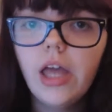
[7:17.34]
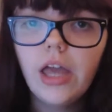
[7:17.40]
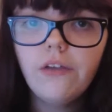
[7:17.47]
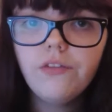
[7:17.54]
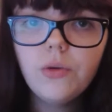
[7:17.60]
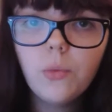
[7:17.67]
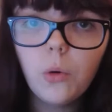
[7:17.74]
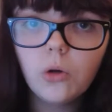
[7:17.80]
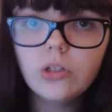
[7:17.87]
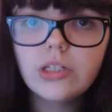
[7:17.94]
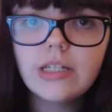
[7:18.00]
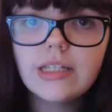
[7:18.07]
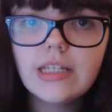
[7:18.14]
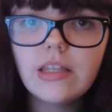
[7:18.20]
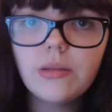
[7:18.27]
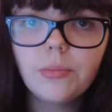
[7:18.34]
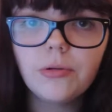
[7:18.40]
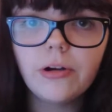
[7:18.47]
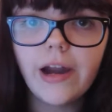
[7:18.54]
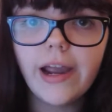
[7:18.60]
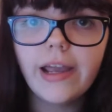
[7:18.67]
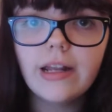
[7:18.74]
if you want to see the
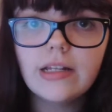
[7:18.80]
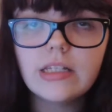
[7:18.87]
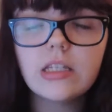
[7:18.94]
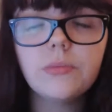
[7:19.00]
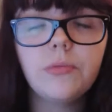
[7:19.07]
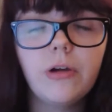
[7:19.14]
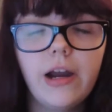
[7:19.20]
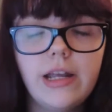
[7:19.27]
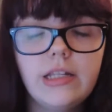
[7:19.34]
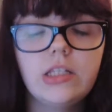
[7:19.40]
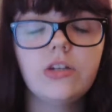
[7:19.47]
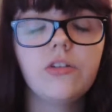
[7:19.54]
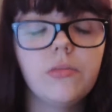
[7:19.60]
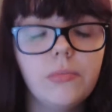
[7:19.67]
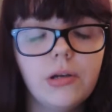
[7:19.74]
parades are a